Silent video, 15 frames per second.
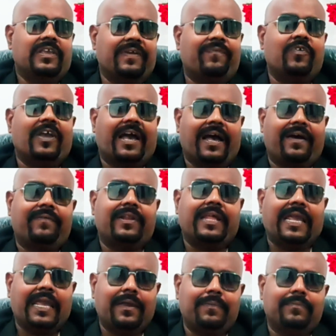If you have an
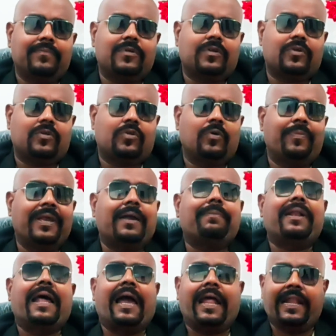aim to
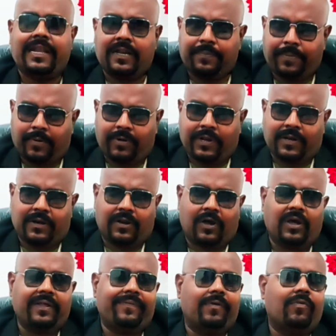become an entrepreneur,
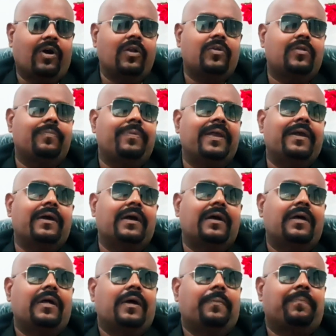or if you want to be
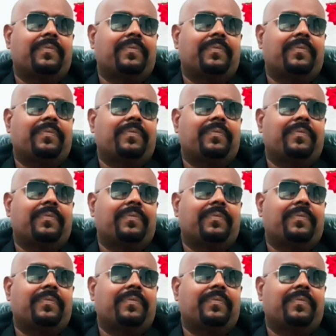a